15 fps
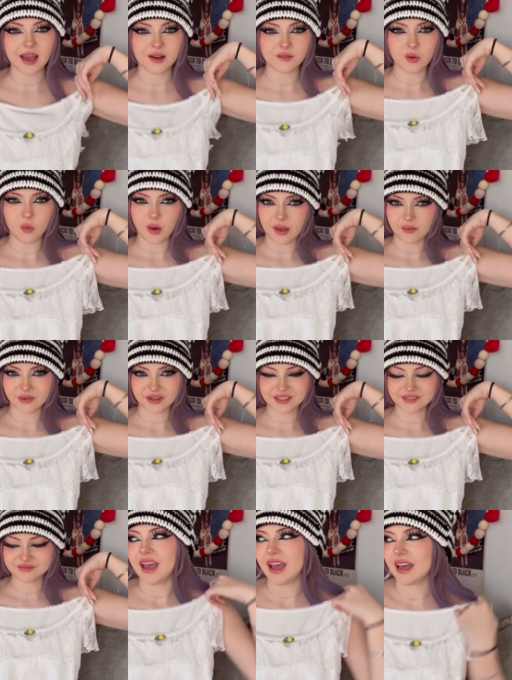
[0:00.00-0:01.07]
have a white one.
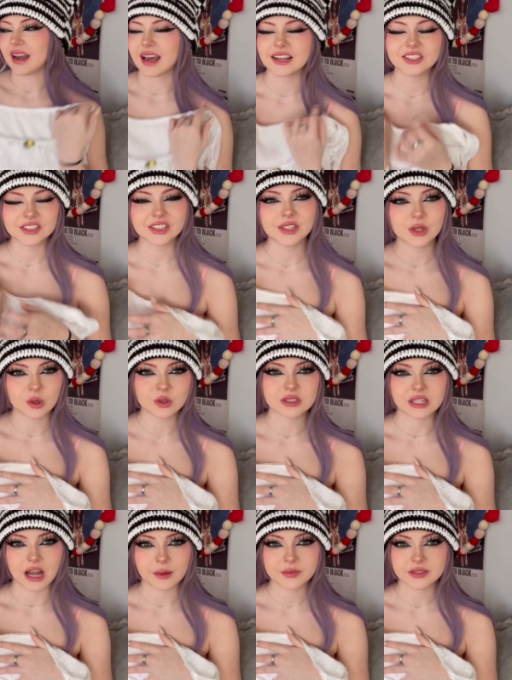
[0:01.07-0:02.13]
And actually those
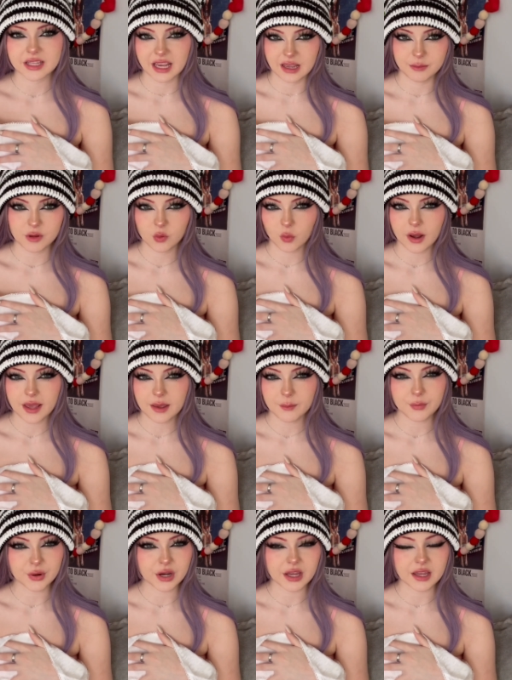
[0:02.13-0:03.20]
tops came in white,
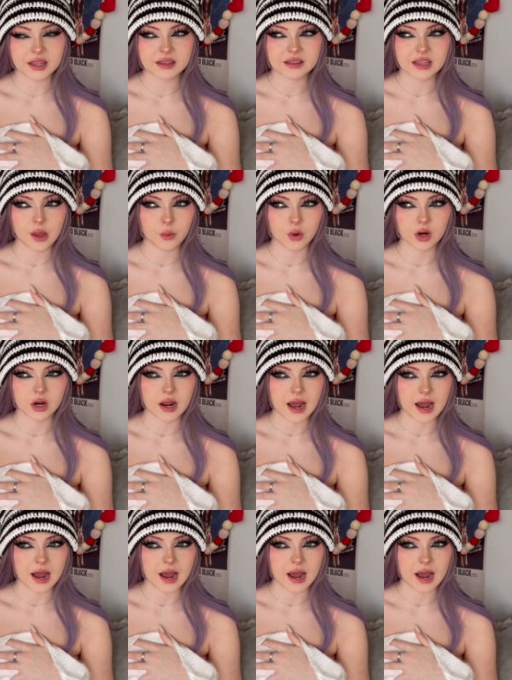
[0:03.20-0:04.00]
but they were